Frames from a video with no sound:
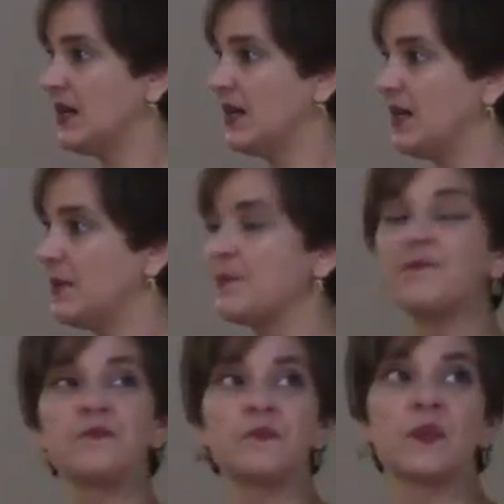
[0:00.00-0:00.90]
um,
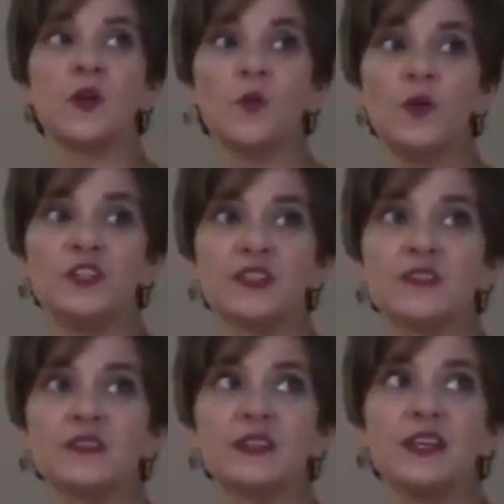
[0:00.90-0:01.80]
we
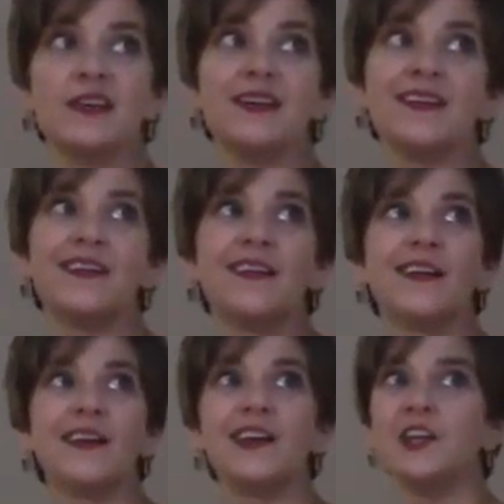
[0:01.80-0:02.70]
just
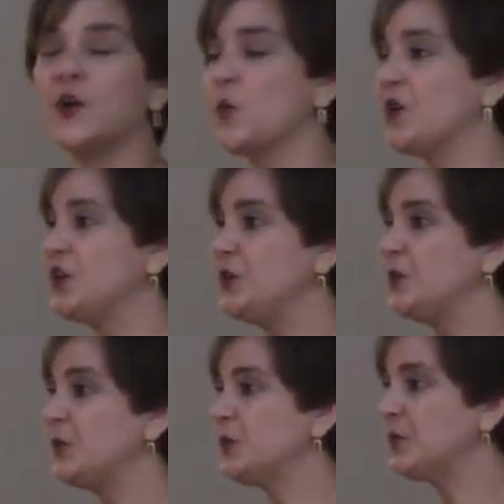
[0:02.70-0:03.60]
you know when
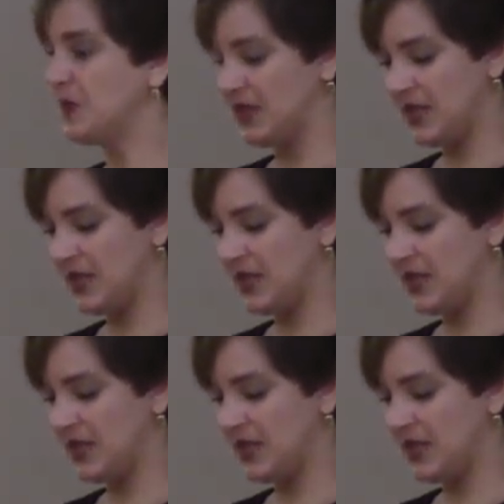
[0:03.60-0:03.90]
you